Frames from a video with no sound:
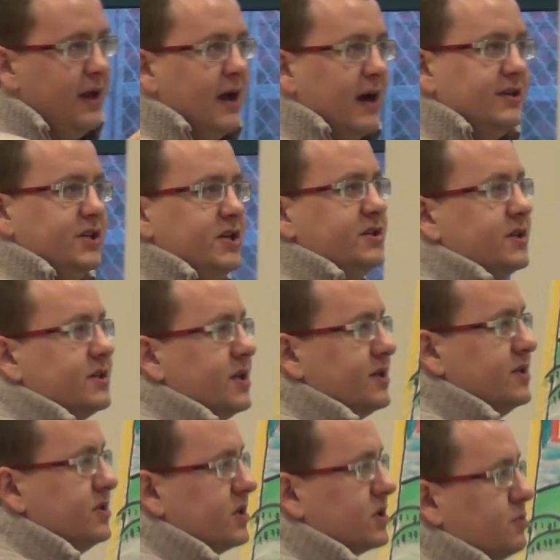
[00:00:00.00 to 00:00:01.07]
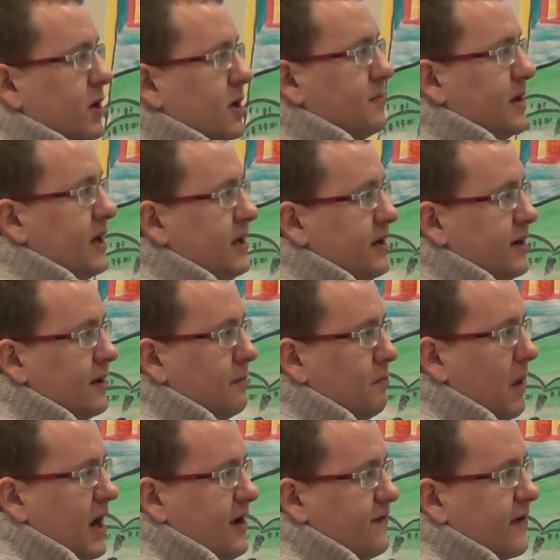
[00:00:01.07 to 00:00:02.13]
and Jesus doesn't just want to be
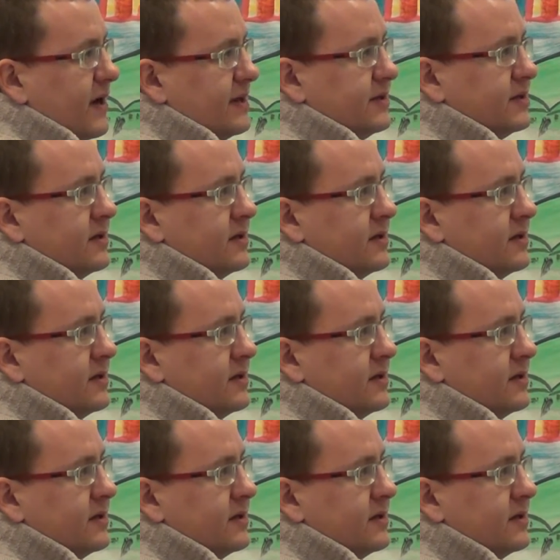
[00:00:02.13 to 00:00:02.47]
my friend,